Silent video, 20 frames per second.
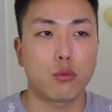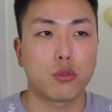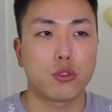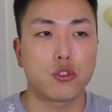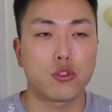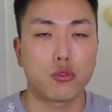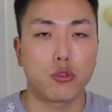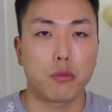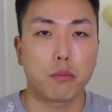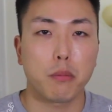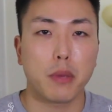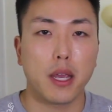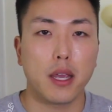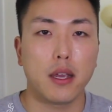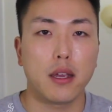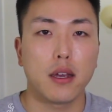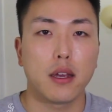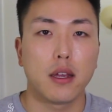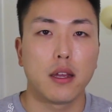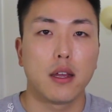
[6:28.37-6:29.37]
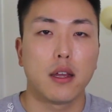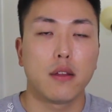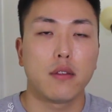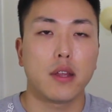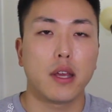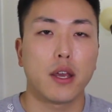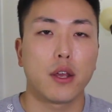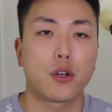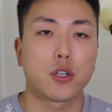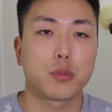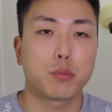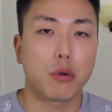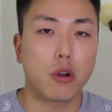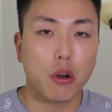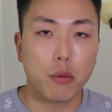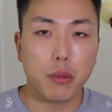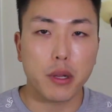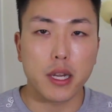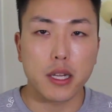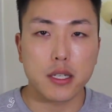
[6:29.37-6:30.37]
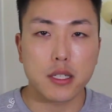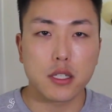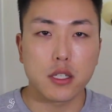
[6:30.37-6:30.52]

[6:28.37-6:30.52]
which would make the hairs permanent.